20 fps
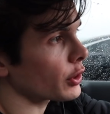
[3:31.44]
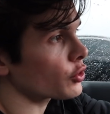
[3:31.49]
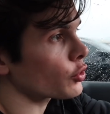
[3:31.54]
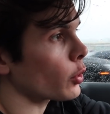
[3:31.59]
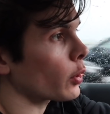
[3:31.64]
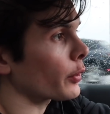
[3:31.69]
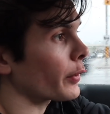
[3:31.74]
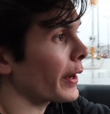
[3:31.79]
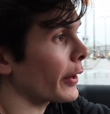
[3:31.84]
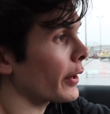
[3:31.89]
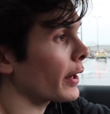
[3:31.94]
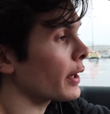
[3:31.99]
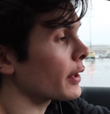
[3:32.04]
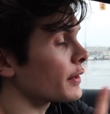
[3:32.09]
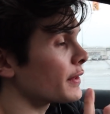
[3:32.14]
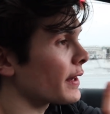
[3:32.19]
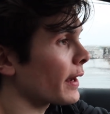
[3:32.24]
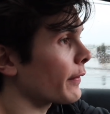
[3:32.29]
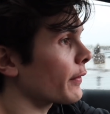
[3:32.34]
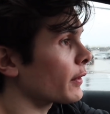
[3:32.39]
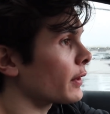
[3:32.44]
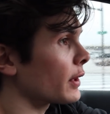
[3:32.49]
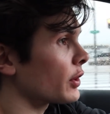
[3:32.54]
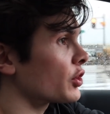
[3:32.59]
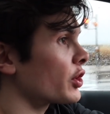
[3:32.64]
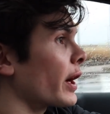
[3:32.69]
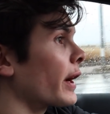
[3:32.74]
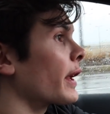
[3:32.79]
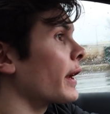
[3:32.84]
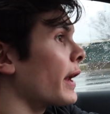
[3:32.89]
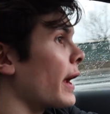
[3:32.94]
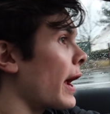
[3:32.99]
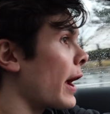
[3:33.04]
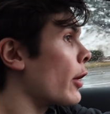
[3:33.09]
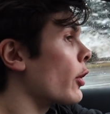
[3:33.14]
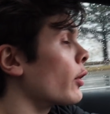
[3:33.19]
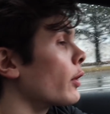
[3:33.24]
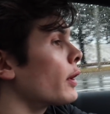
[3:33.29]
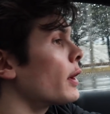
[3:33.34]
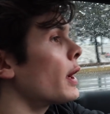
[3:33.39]
the Toronto area, definitely check it
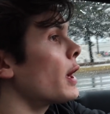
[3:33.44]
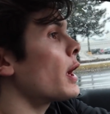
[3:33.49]
out.